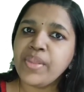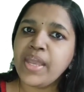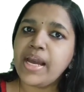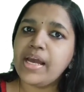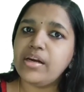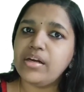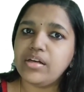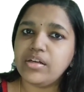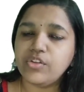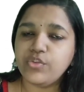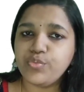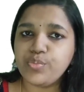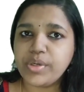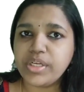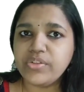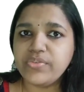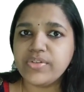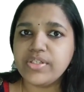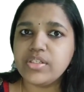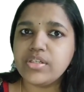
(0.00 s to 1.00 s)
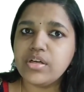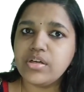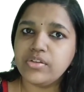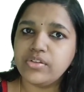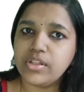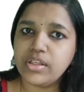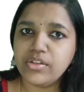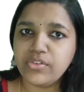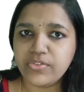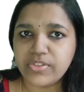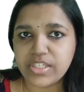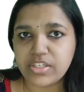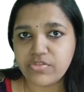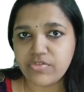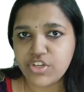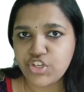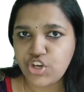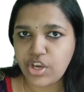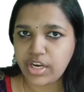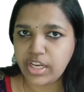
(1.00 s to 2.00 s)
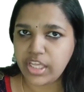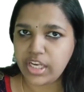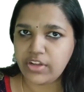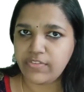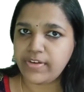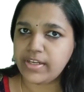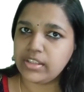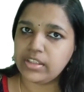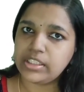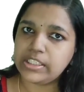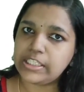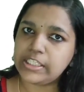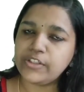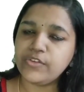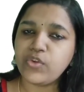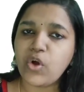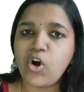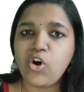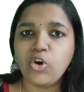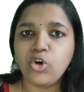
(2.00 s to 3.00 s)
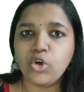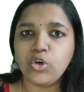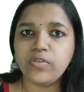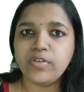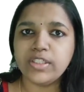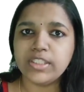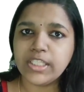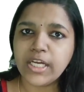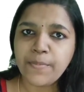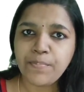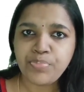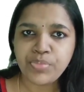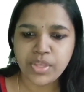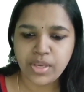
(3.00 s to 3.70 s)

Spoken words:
and it is present the Sarva Sharira Varti, that is all over the